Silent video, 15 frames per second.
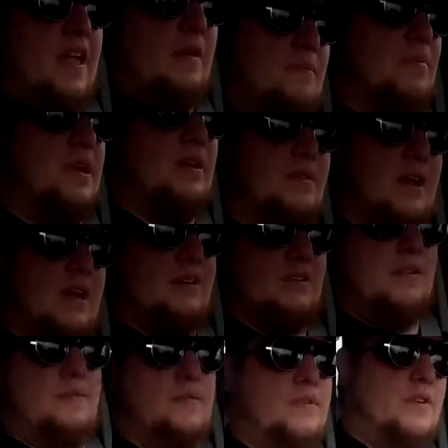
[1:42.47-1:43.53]
been around
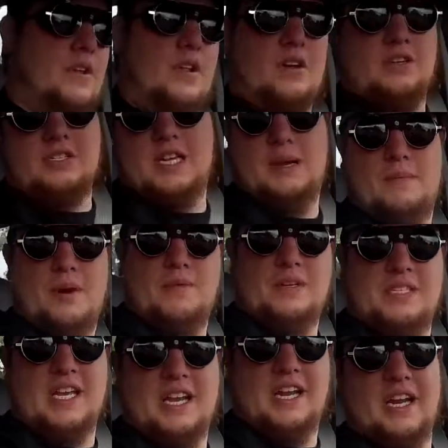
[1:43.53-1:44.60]
them for a long time. Always
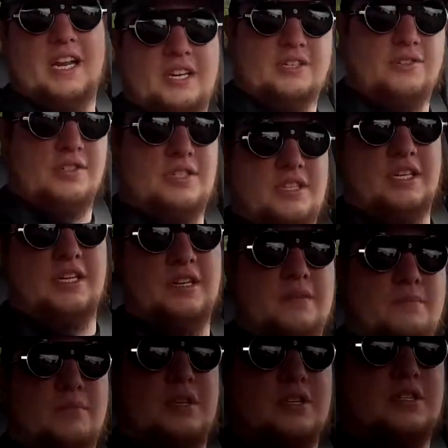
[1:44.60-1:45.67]
had an interest in
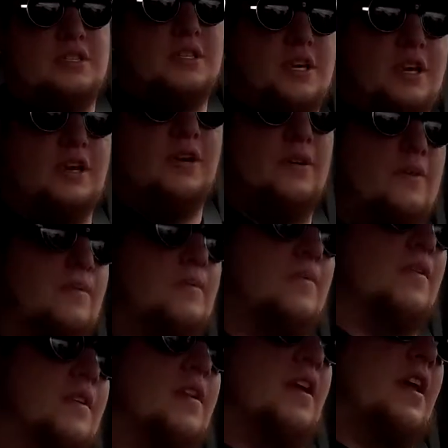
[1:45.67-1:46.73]
them. So
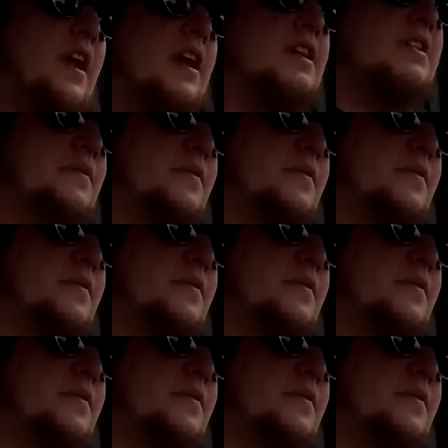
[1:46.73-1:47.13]
I just